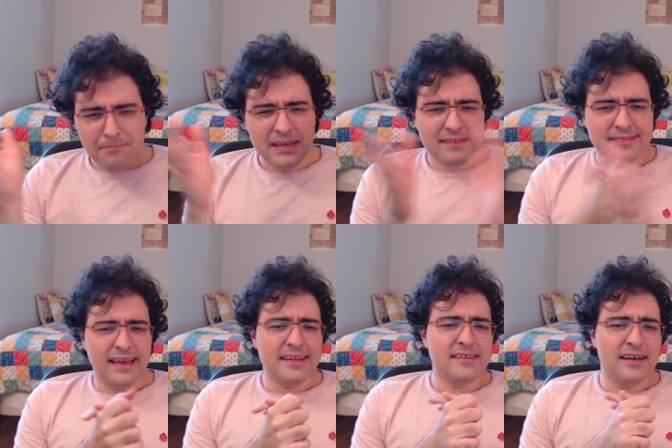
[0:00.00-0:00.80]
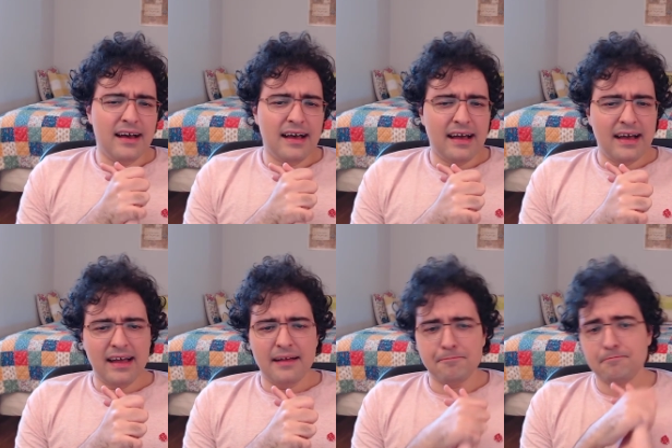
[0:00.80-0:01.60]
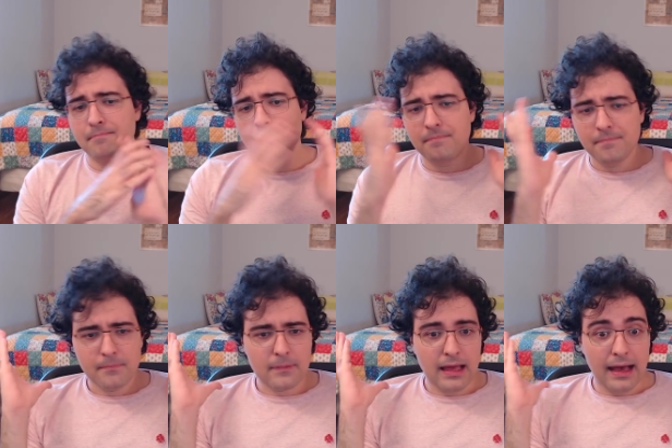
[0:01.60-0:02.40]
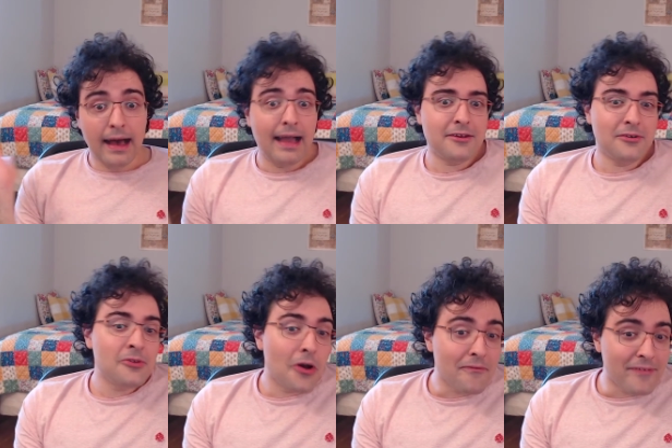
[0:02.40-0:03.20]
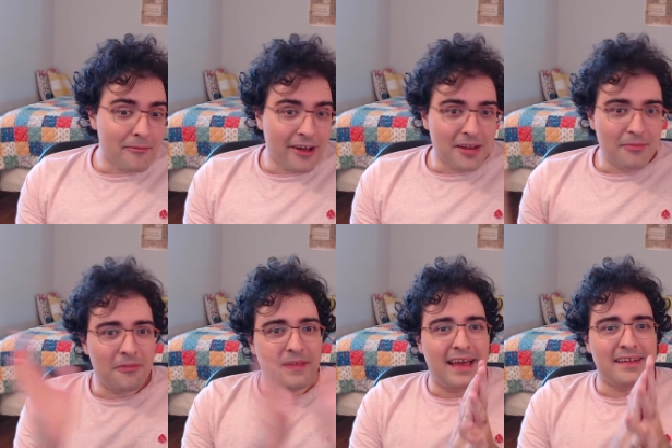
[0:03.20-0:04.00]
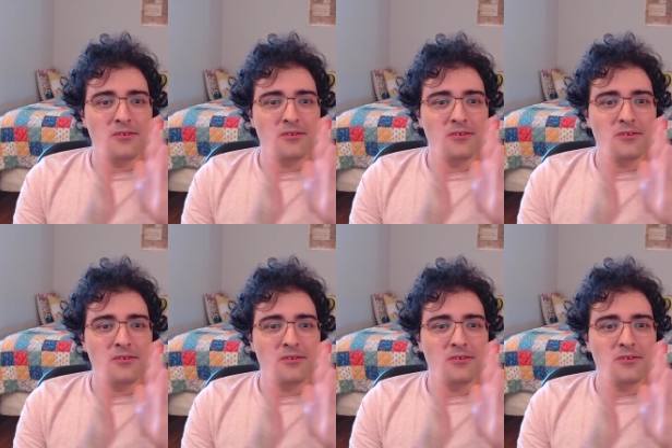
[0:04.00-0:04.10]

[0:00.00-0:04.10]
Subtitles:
being said, I don't know if I'm right about that.